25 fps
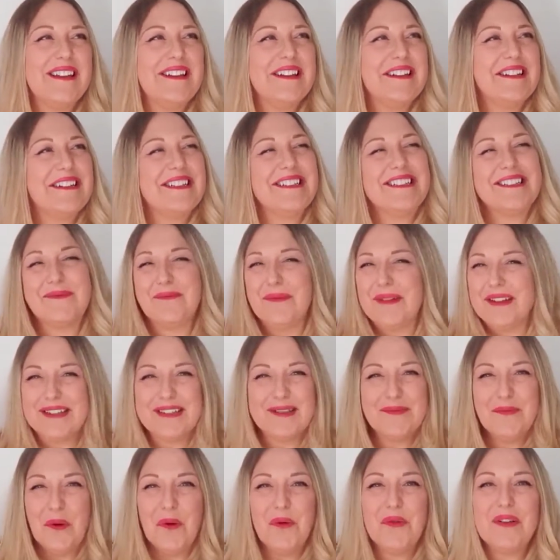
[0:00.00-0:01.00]
it's
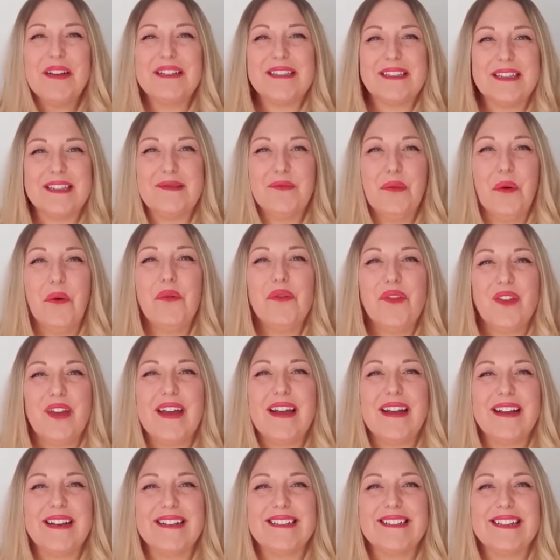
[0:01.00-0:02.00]
the small
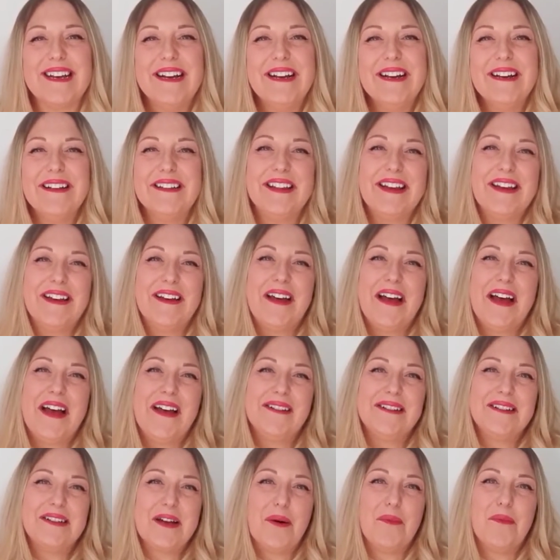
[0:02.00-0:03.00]
things that
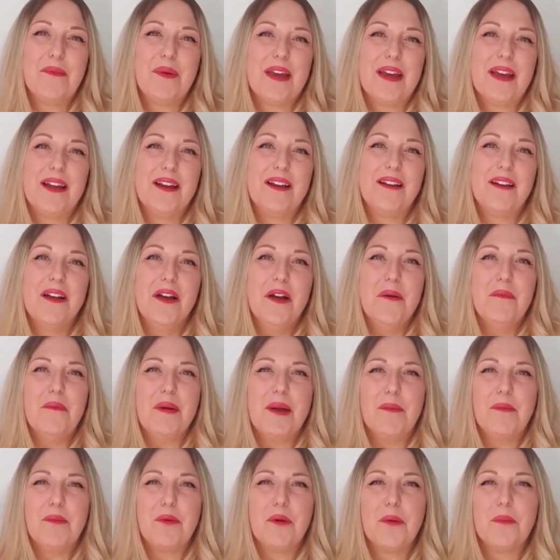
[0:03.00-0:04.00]
end up being
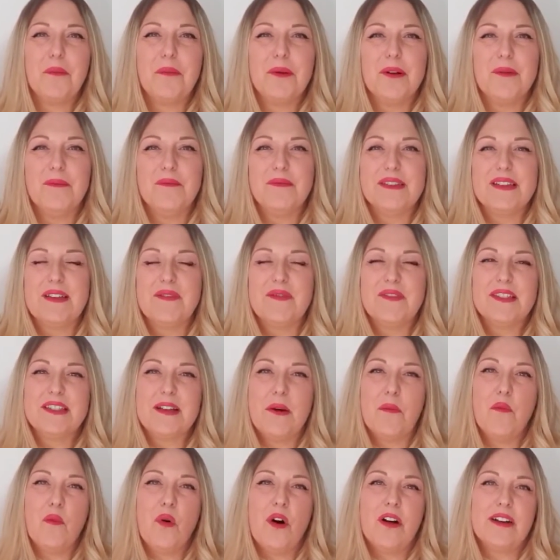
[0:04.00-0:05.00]
big problems if
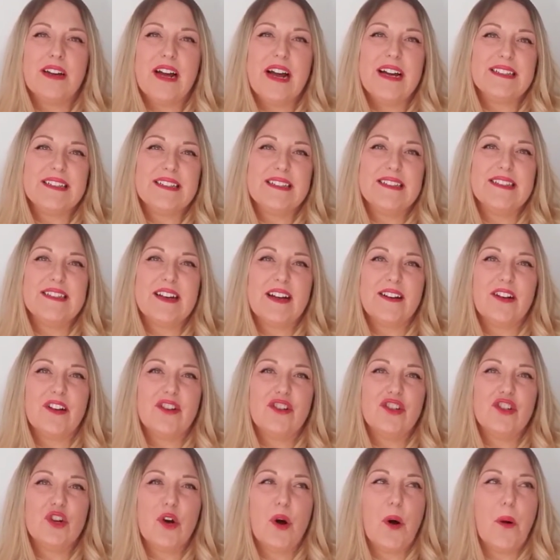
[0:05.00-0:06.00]
someone hasn't done a
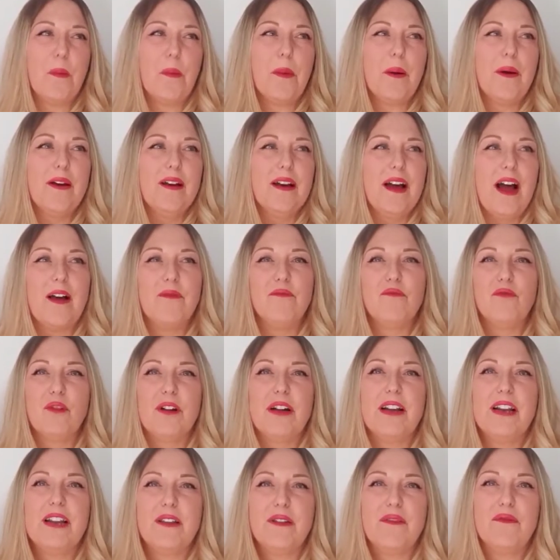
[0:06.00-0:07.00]
job and
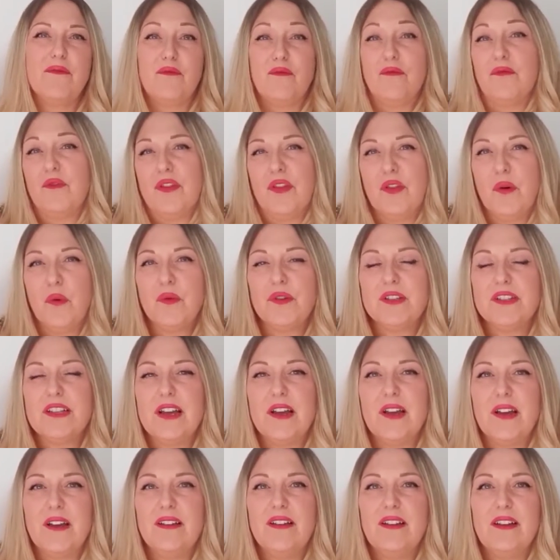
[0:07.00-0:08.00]
really thought
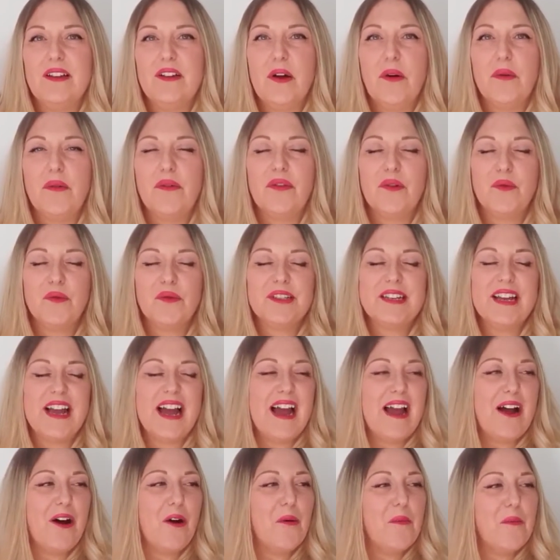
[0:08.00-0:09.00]
it
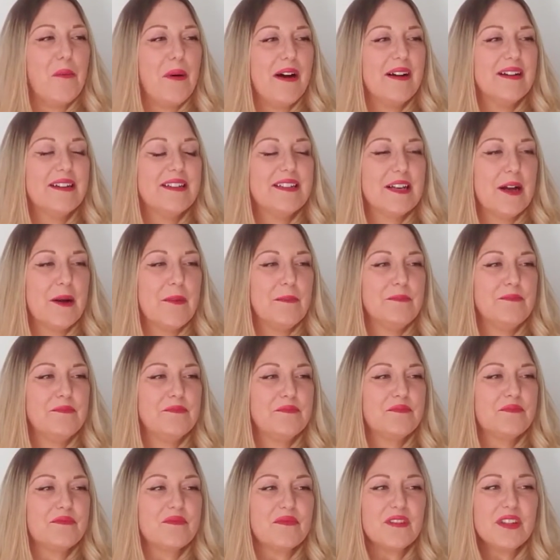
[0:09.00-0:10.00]
out. But
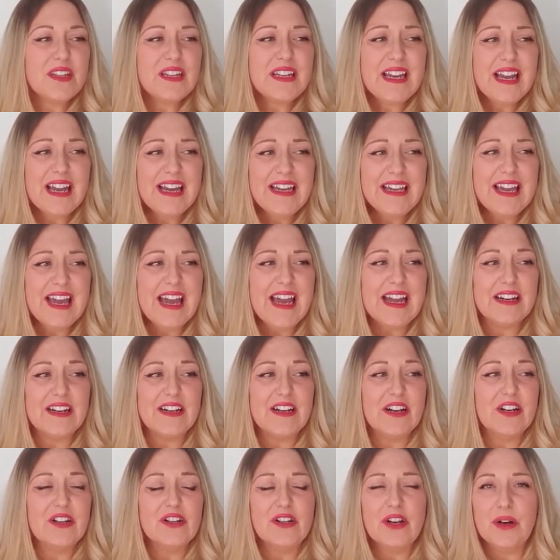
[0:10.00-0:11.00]

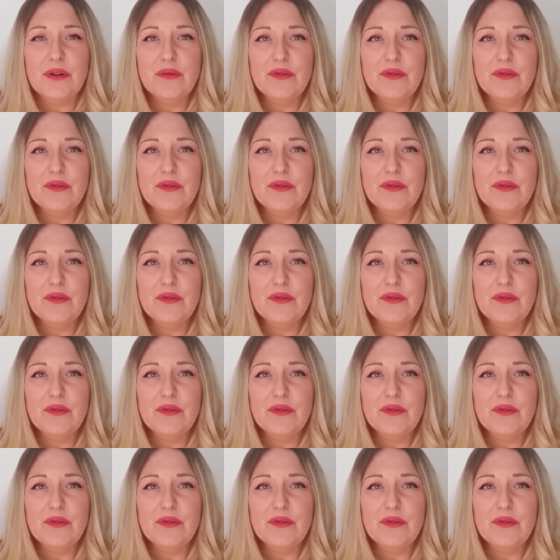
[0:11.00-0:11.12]
again, no